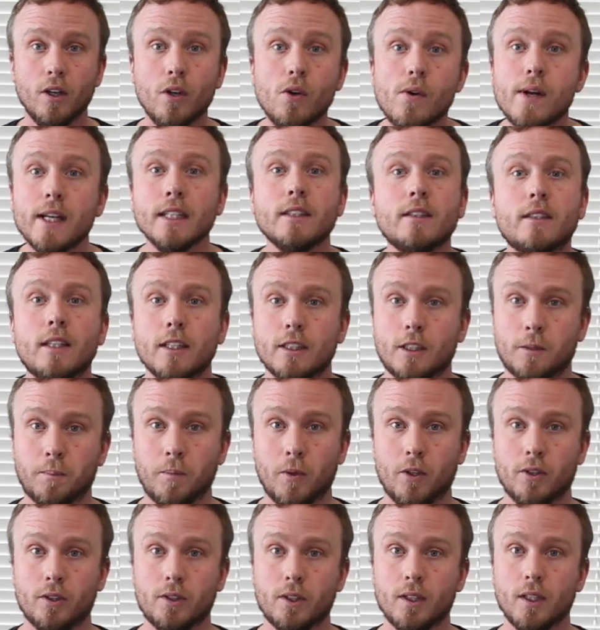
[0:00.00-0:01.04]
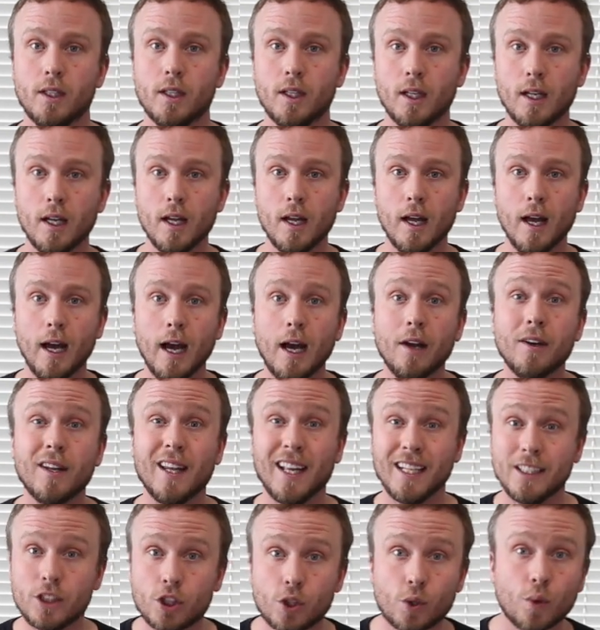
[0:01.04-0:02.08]
Who is this person? How do
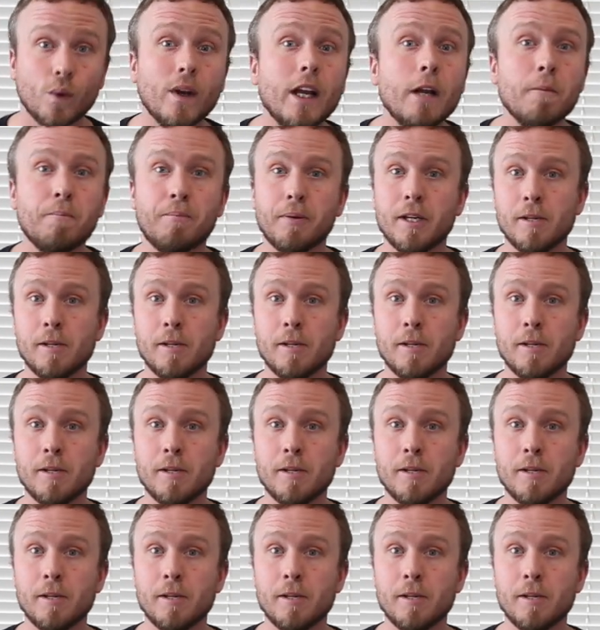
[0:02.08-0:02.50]
they treat